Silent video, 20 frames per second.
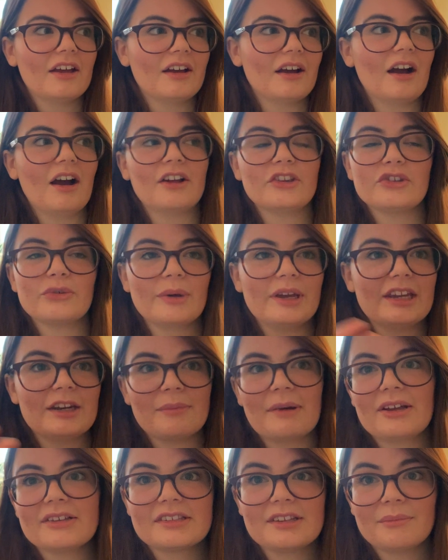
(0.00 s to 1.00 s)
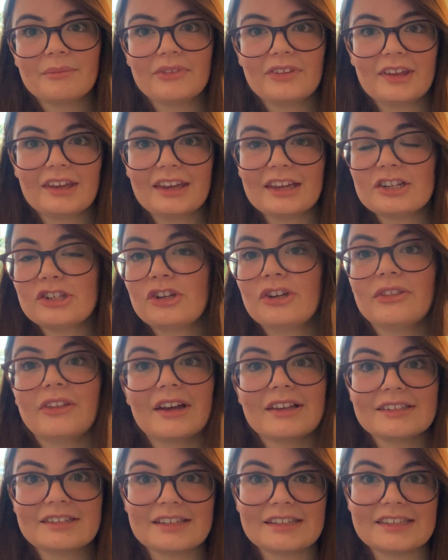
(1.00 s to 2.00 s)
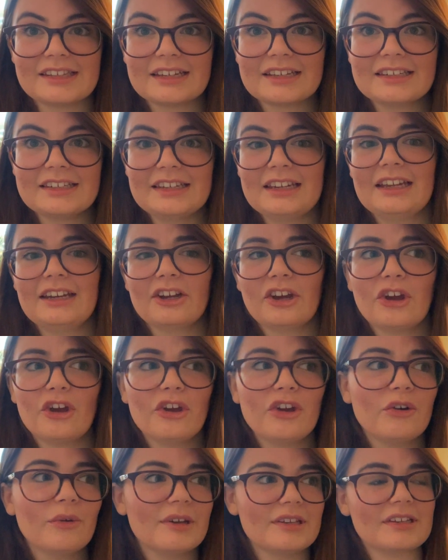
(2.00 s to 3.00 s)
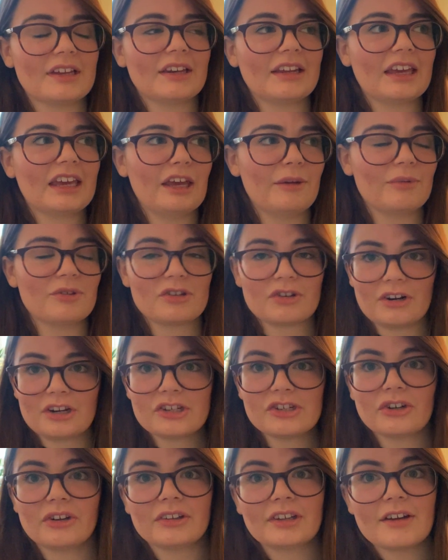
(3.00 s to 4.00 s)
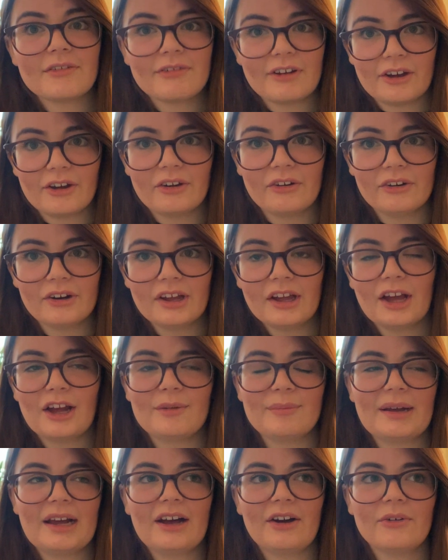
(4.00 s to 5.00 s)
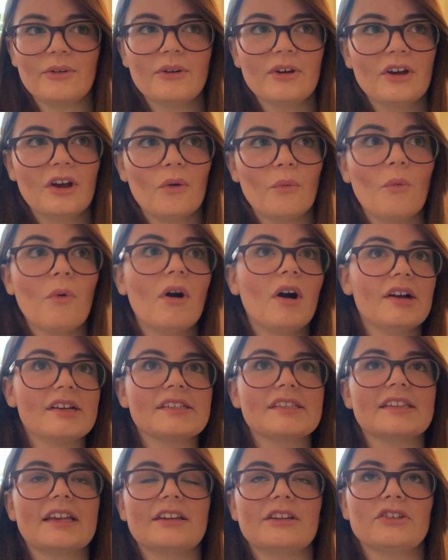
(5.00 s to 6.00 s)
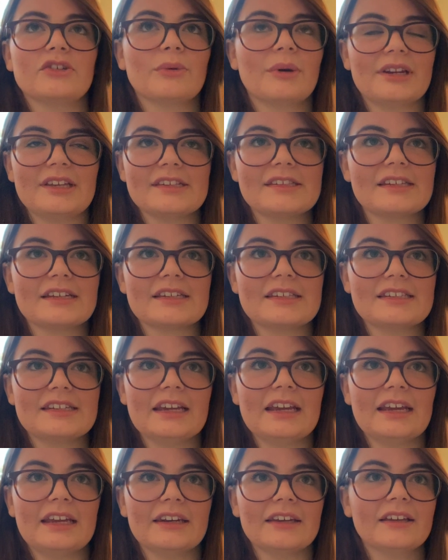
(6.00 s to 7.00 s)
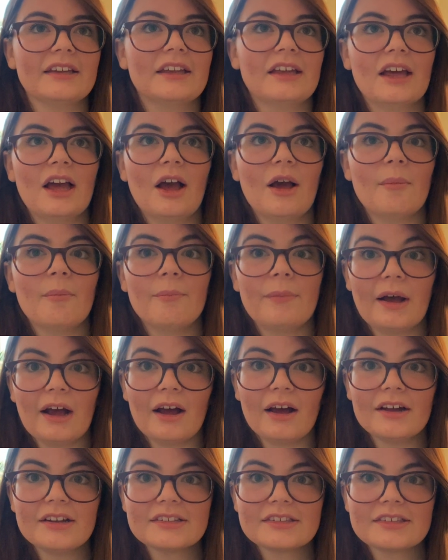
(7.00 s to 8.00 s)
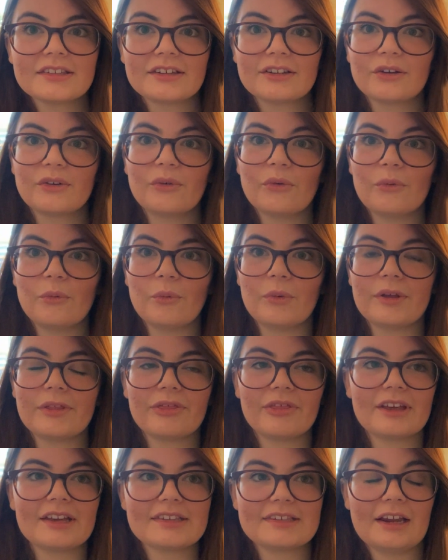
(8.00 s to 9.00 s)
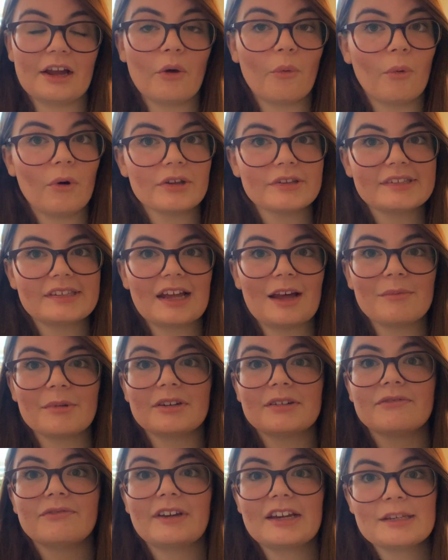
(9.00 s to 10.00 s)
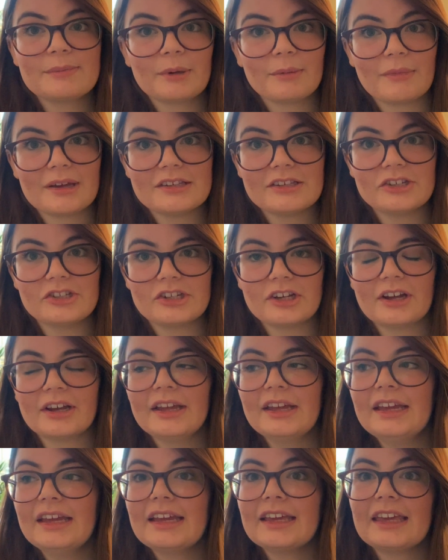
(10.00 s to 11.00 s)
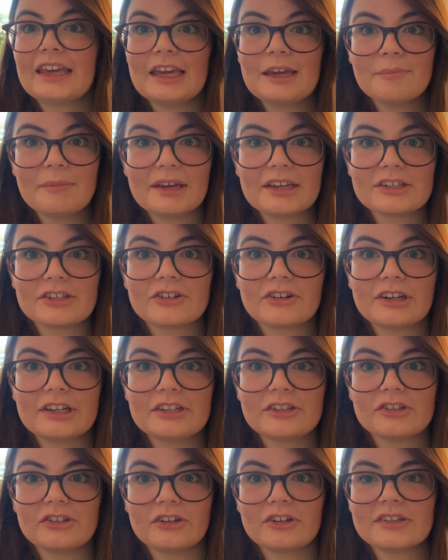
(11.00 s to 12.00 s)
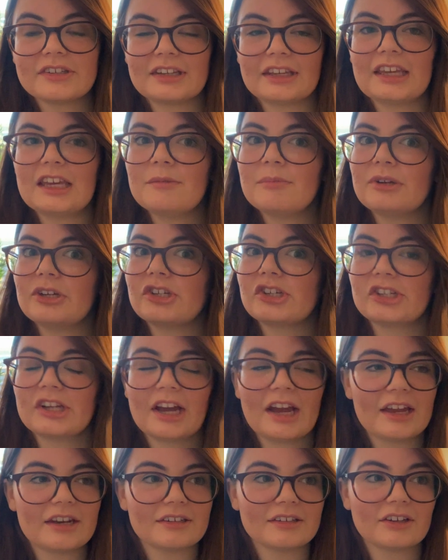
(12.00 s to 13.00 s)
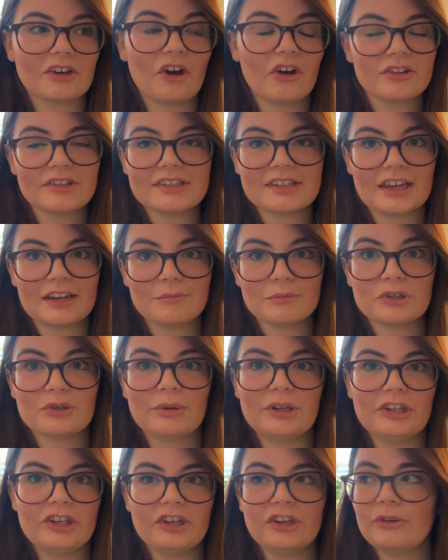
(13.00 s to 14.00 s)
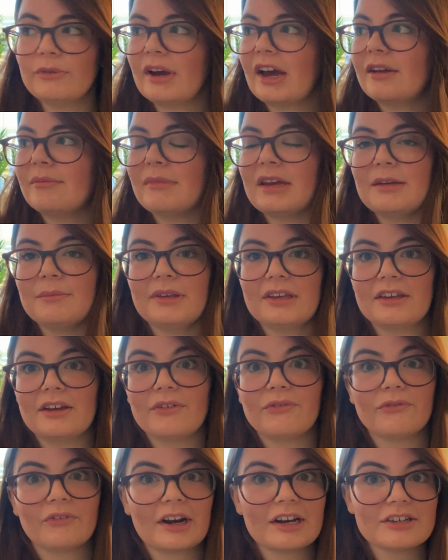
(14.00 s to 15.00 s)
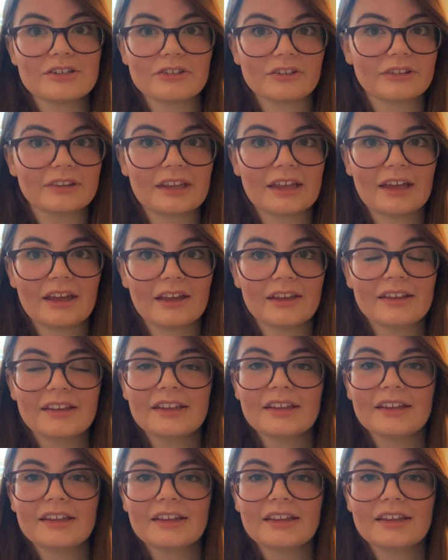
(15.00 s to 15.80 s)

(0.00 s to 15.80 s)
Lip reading: I tweeted about something in 2016. Who is going to keep a screenshot on their phone about what I said in 2016? But with things like WhatsApp and Facebook Messenger, keeping screenshots and keeping shared content between you and maybe a friend on there,